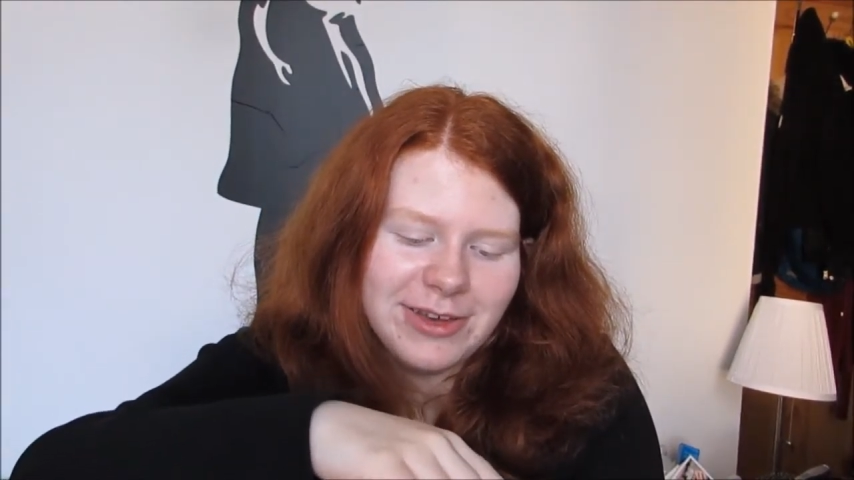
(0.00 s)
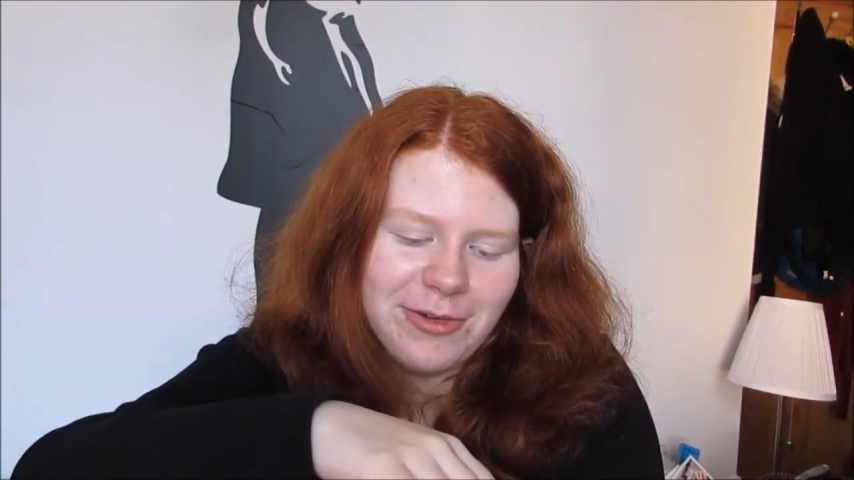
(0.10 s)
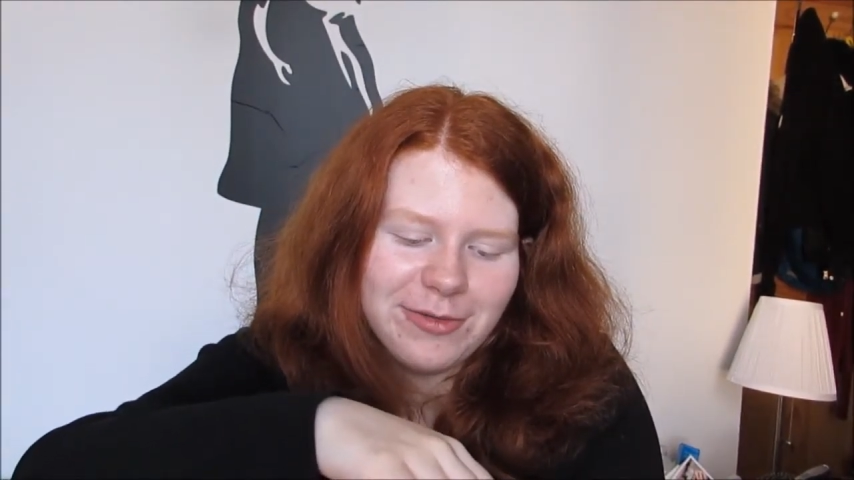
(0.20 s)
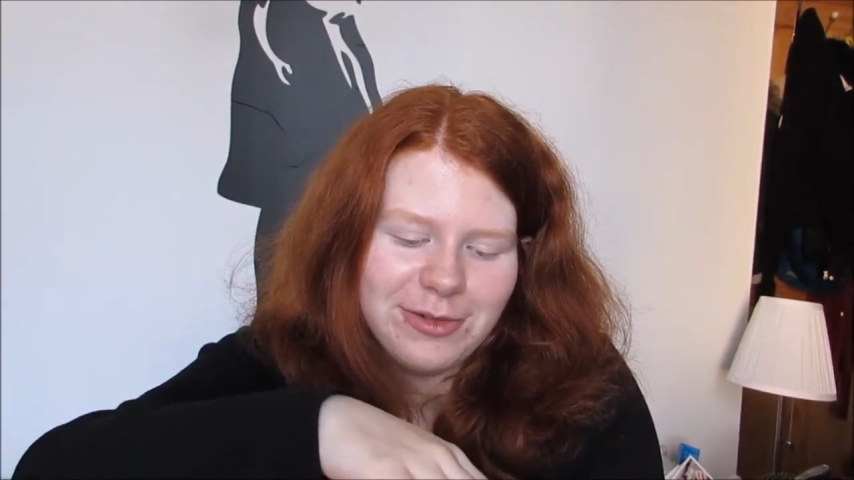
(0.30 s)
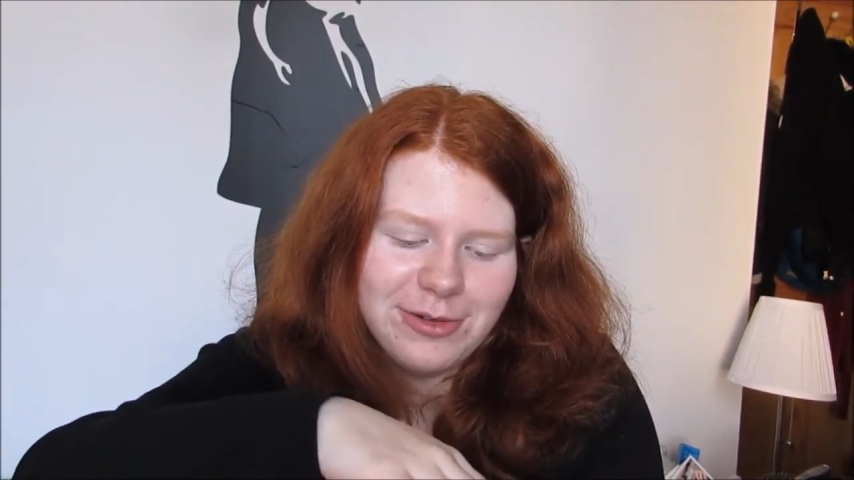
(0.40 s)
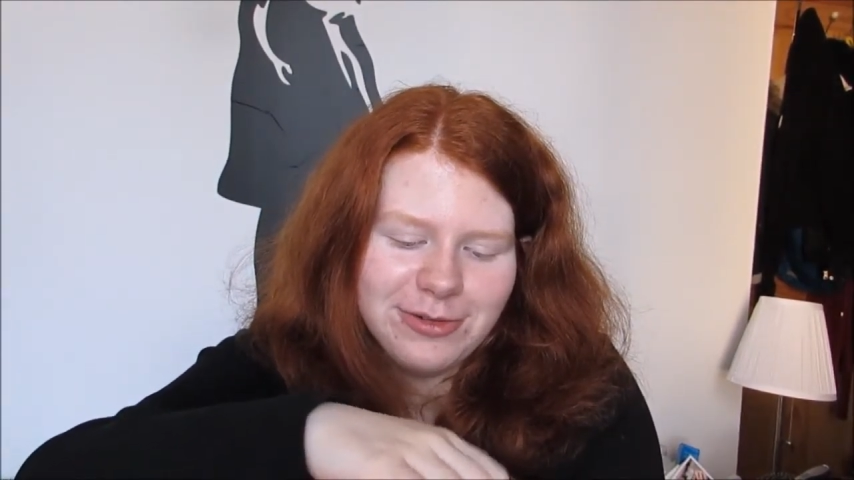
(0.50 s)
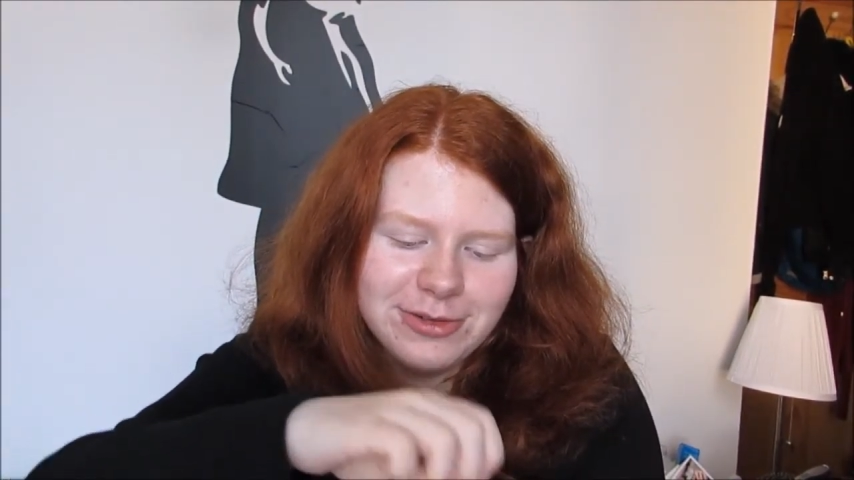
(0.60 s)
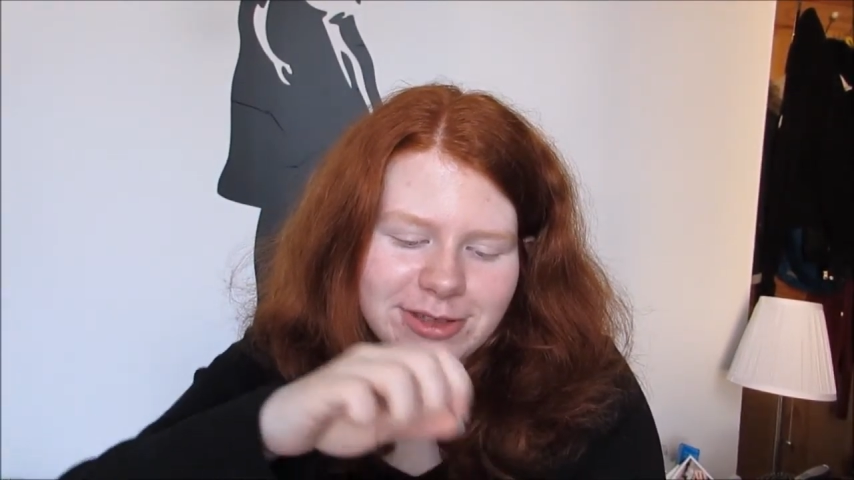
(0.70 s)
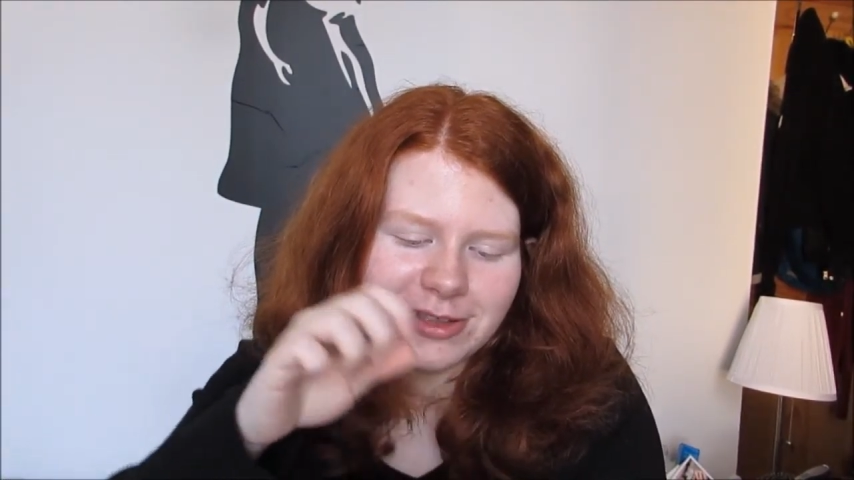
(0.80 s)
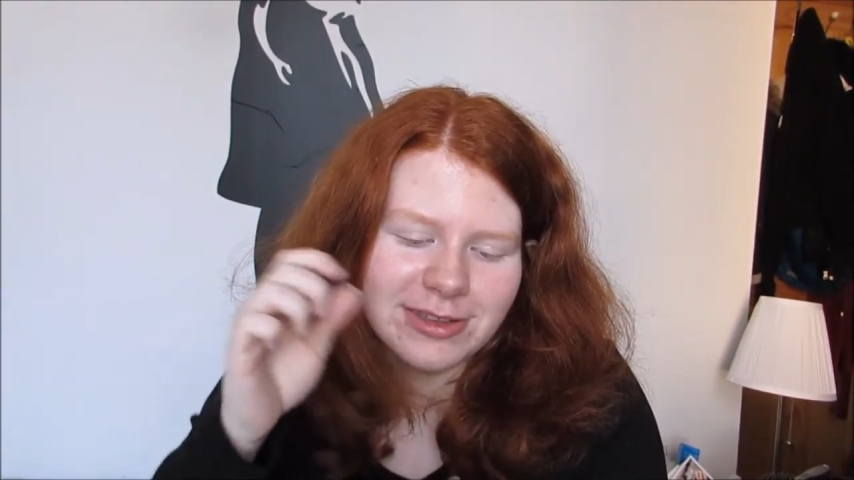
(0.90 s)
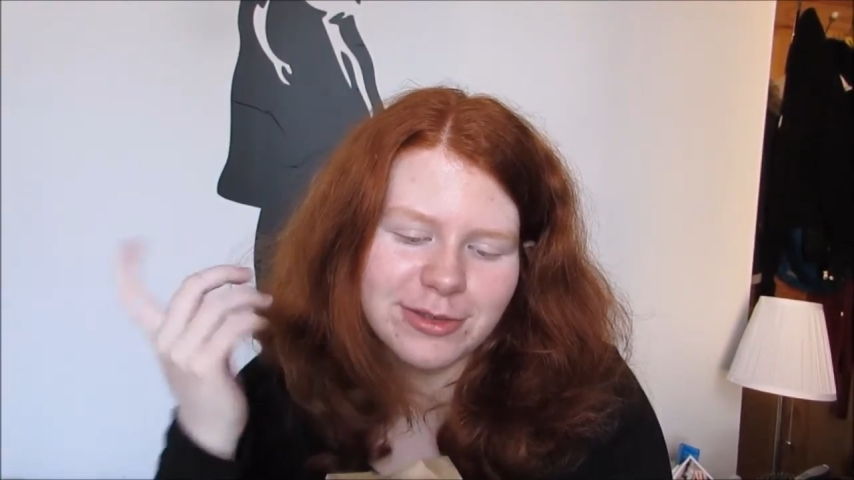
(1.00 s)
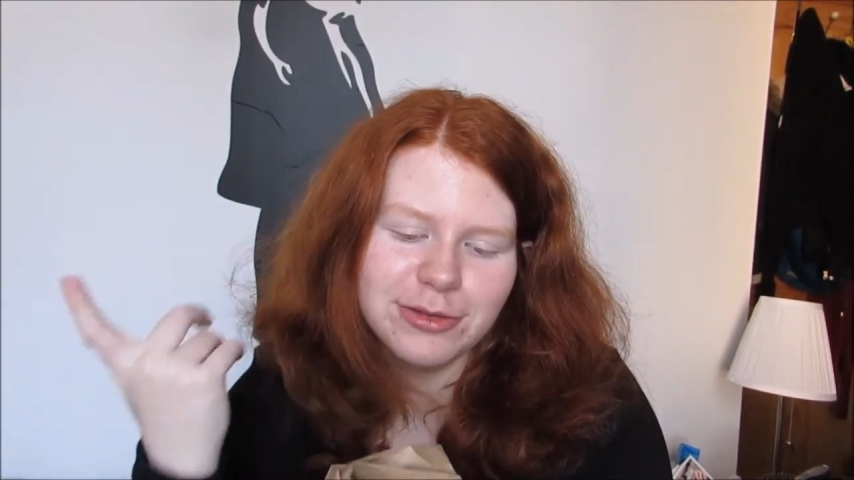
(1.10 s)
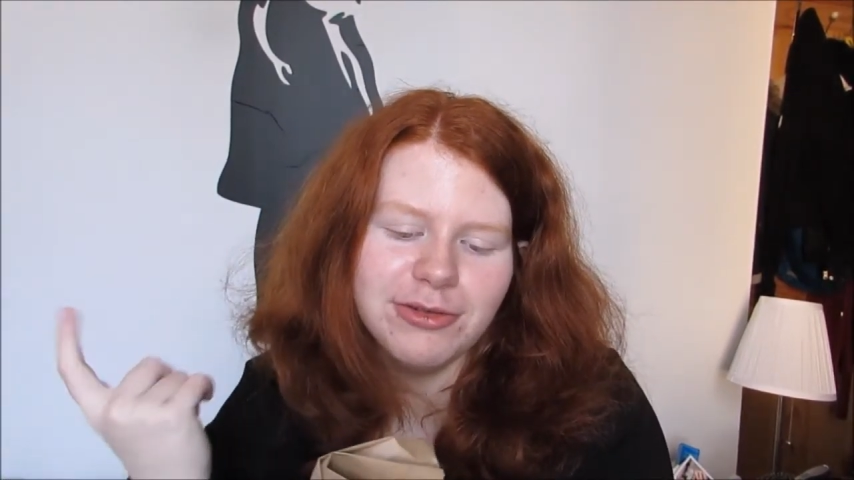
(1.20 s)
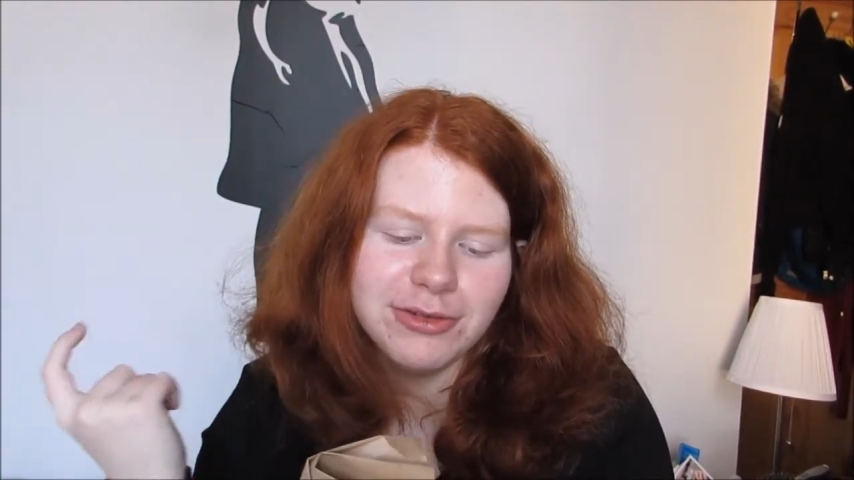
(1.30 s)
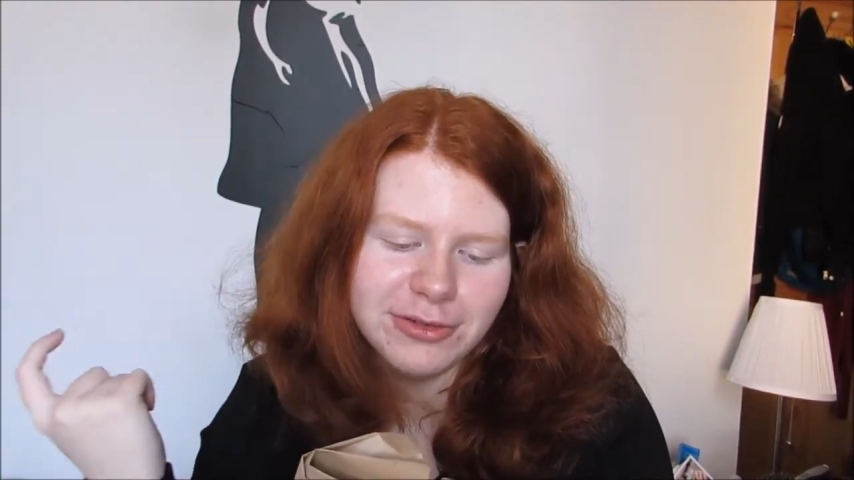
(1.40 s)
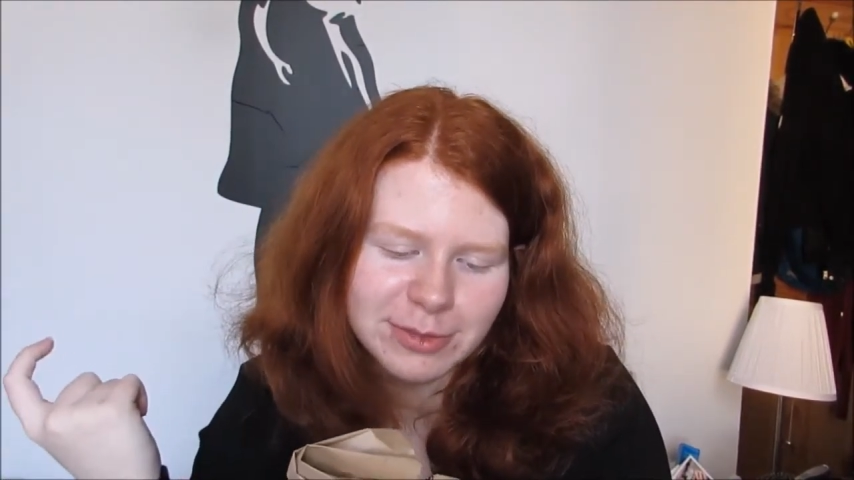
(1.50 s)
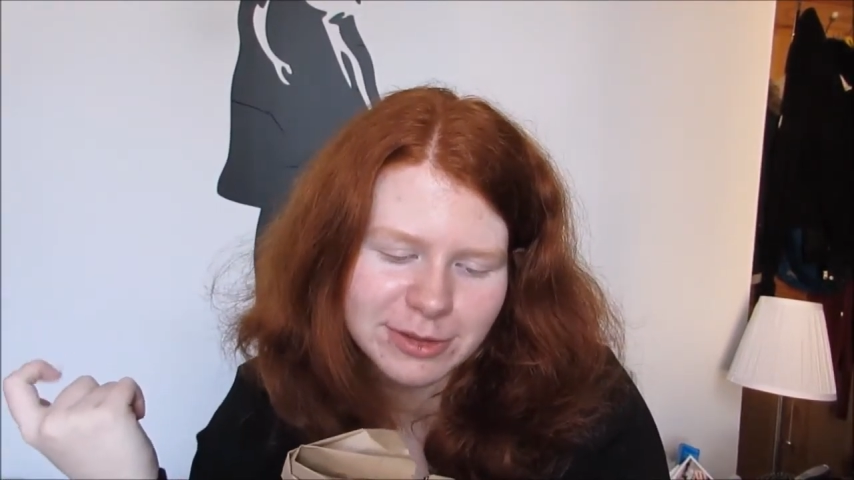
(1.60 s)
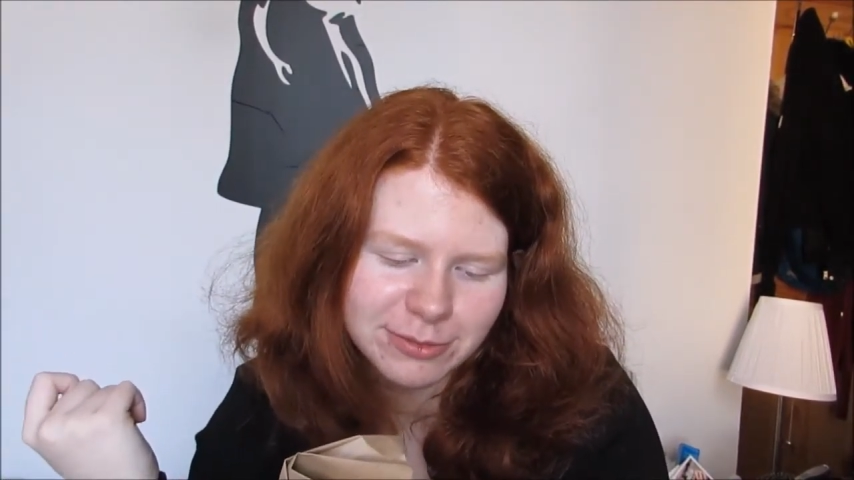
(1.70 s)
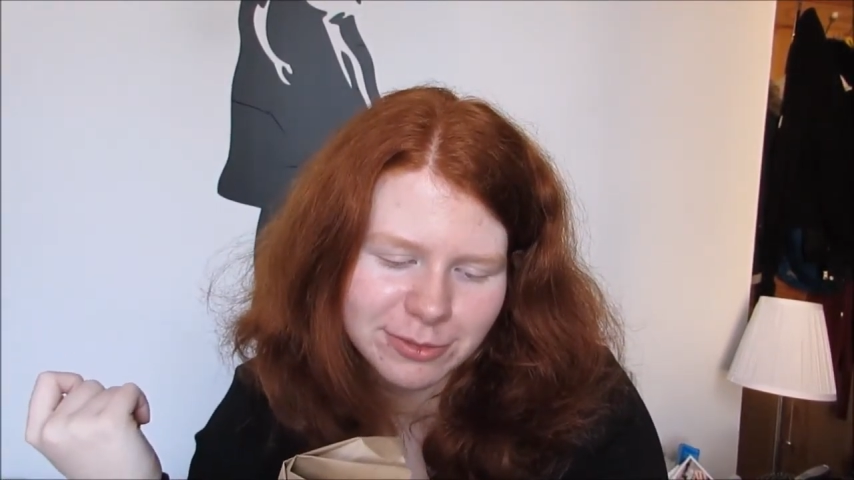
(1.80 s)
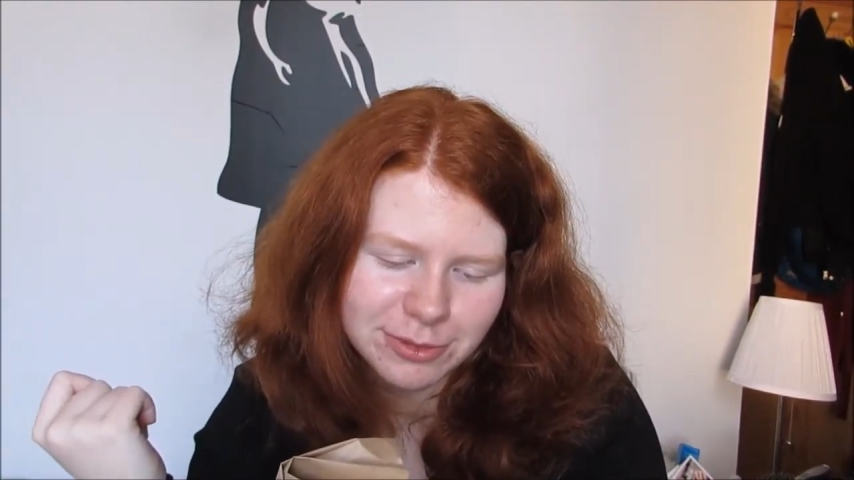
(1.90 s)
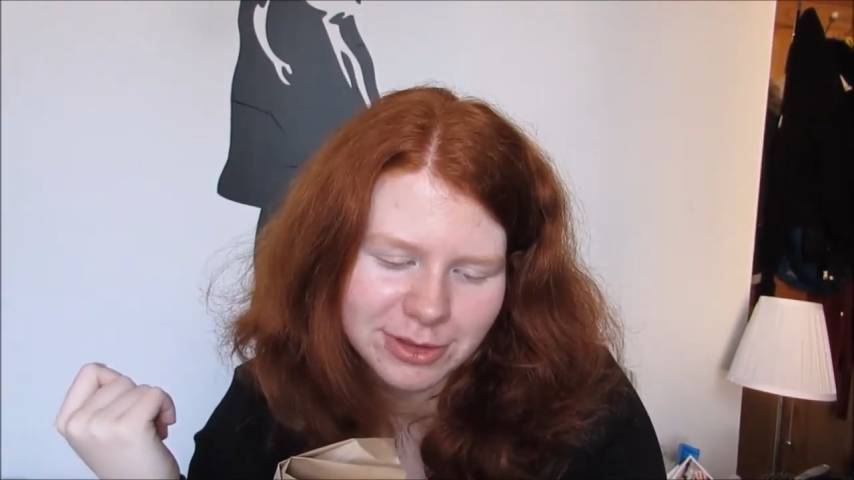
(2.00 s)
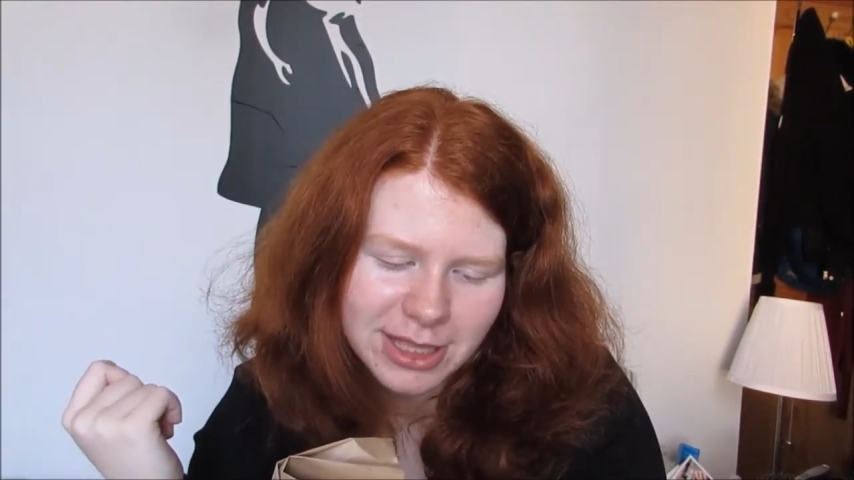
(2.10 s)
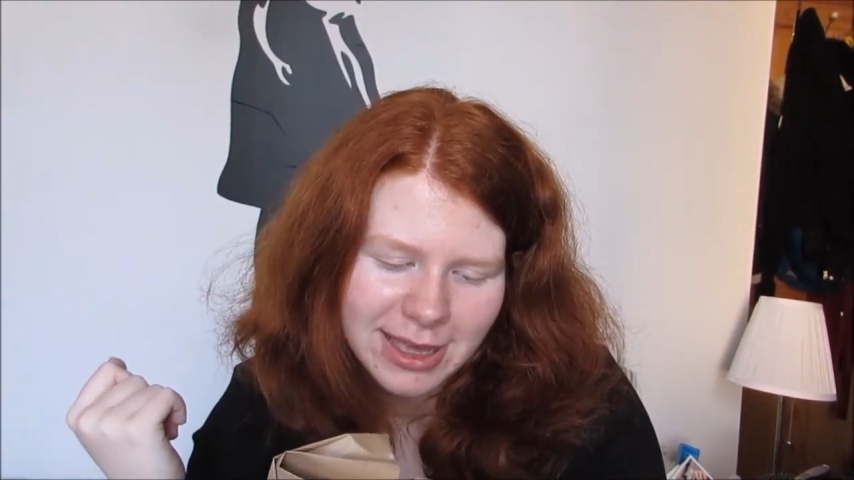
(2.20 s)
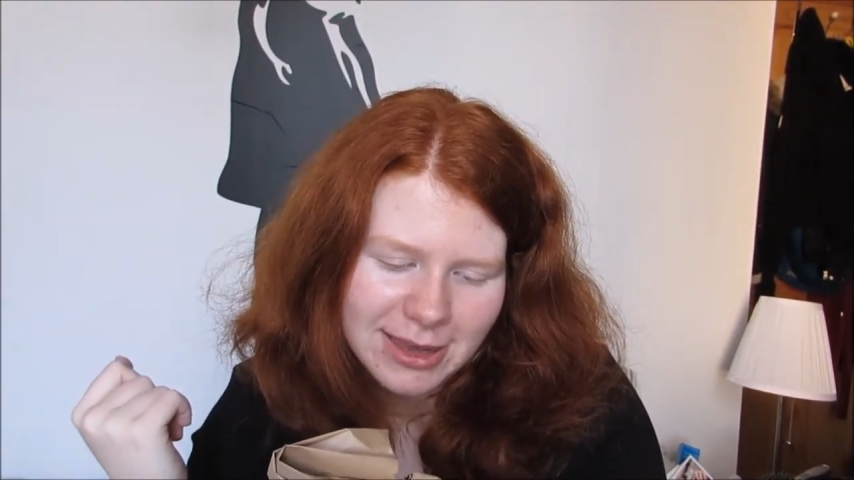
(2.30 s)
of course it is the Lord of Misrule.